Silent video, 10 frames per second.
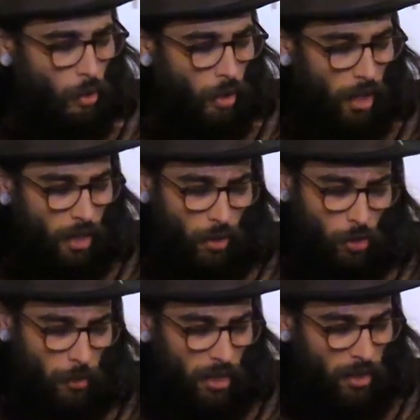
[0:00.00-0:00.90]
mi
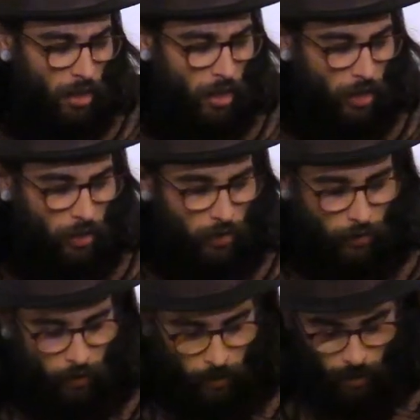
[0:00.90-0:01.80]
hospital.
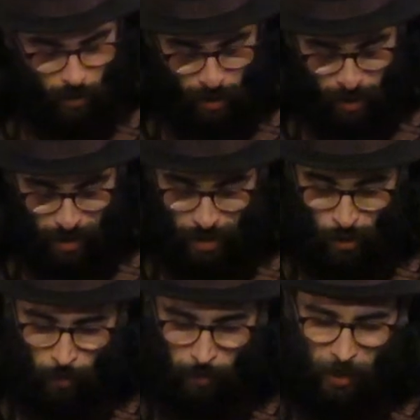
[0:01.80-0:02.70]
Es
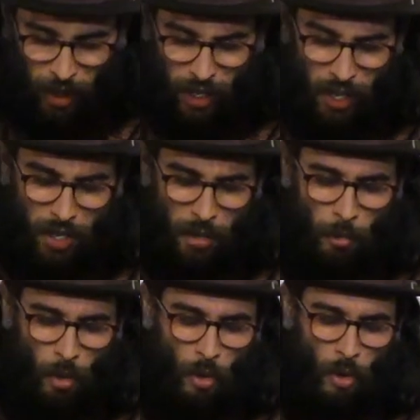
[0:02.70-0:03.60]
un
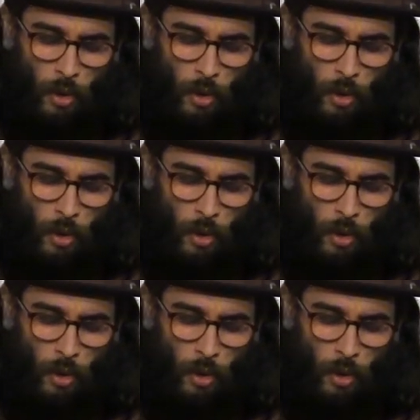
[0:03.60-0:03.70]
primo.